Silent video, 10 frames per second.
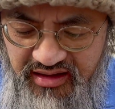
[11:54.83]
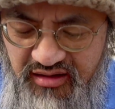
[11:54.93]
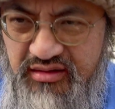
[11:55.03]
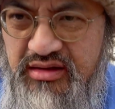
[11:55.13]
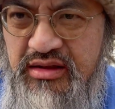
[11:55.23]
A lot
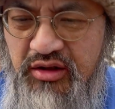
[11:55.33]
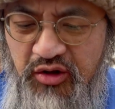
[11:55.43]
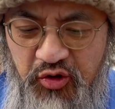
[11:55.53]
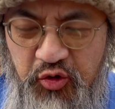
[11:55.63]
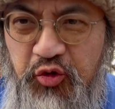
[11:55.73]
of
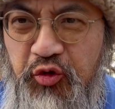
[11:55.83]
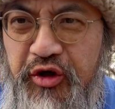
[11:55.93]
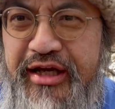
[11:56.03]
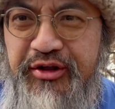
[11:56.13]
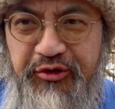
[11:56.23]

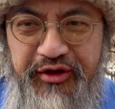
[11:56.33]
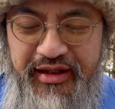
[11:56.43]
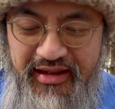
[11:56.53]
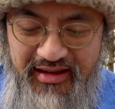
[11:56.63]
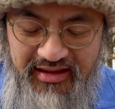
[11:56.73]

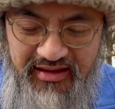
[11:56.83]
greenery.